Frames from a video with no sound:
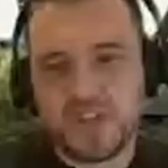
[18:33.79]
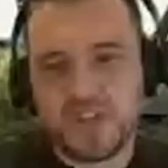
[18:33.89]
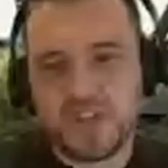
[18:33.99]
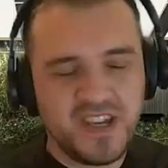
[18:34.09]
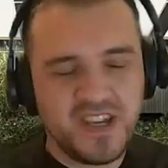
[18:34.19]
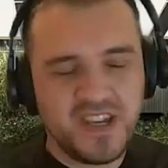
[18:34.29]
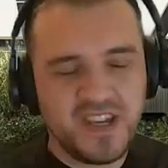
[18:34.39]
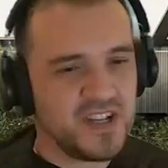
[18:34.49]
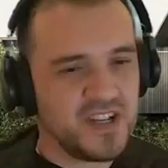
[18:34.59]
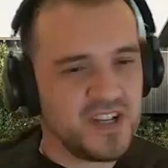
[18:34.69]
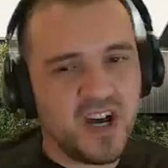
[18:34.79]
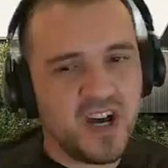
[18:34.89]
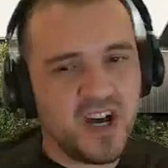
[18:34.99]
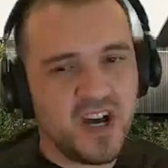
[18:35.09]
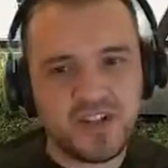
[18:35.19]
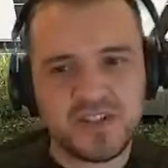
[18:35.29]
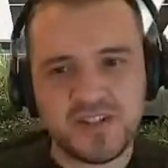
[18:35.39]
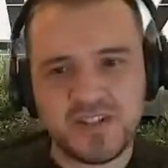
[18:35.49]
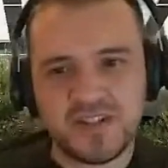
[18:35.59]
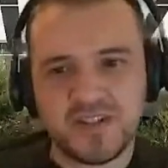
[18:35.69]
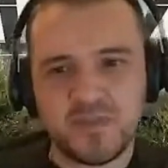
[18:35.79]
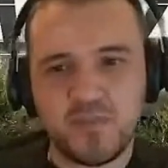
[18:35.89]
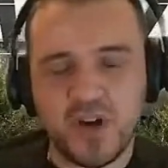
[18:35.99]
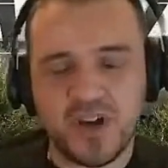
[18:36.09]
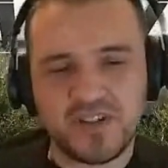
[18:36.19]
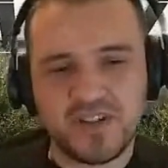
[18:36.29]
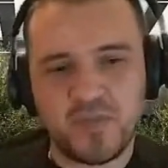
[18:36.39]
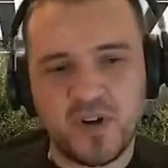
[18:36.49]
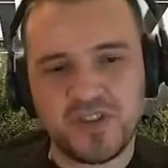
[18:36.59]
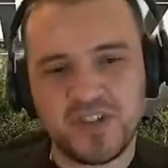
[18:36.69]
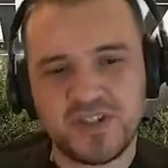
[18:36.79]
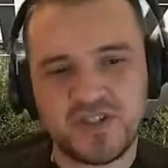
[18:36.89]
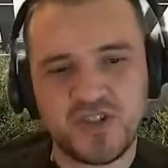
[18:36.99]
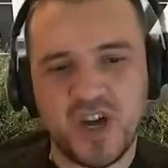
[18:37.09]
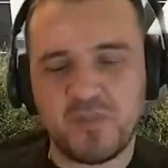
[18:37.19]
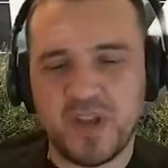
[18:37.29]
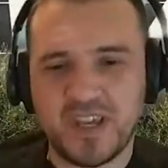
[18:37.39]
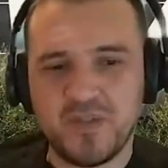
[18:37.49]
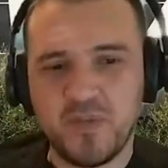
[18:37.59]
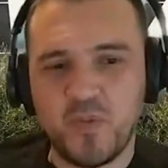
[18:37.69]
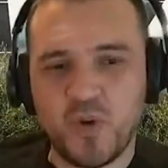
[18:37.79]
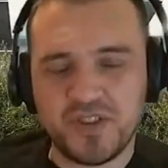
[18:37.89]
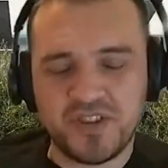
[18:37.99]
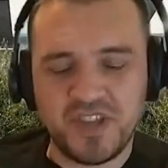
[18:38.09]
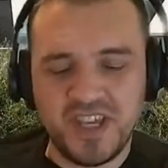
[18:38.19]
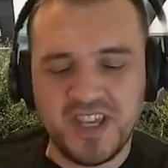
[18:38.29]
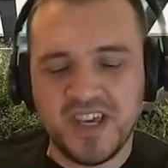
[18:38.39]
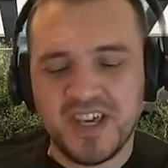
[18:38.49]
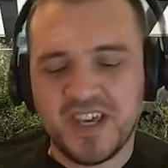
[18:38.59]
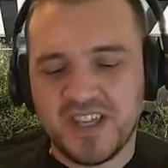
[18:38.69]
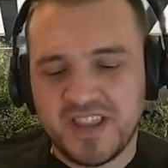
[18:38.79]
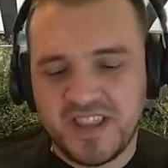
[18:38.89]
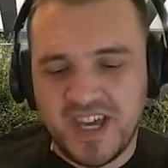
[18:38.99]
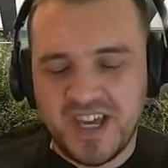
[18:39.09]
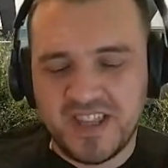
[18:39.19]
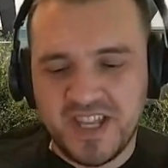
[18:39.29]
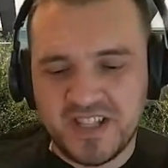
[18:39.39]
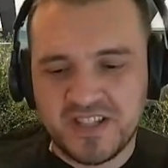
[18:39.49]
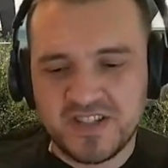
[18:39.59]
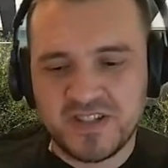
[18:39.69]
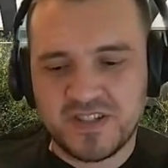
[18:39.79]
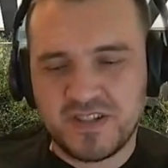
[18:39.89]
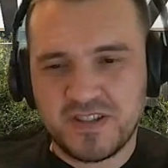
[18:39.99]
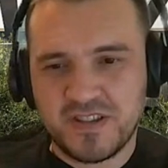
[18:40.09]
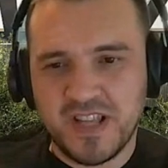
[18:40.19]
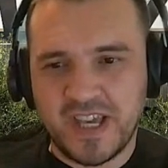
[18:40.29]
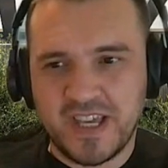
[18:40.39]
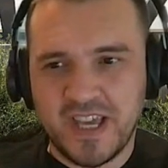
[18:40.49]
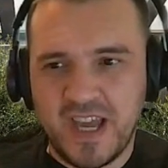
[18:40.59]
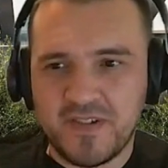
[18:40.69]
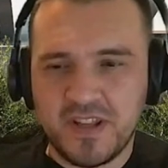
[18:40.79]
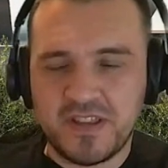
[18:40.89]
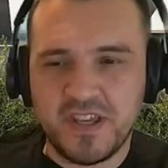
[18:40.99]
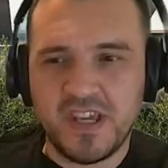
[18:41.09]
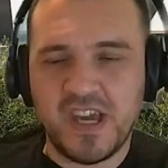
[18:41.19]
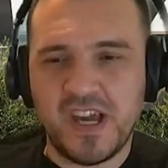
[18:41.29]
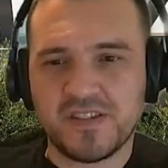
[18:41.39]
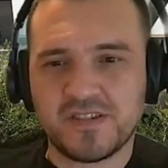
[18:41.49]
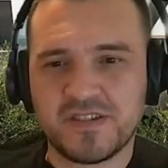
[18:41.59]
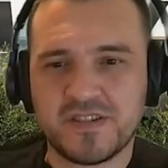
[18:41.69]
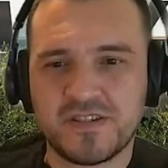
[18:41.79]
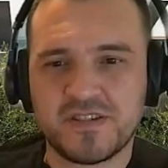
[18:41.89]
think is uh, the hardest part about this job? Like, give me one thing that that's like everything else.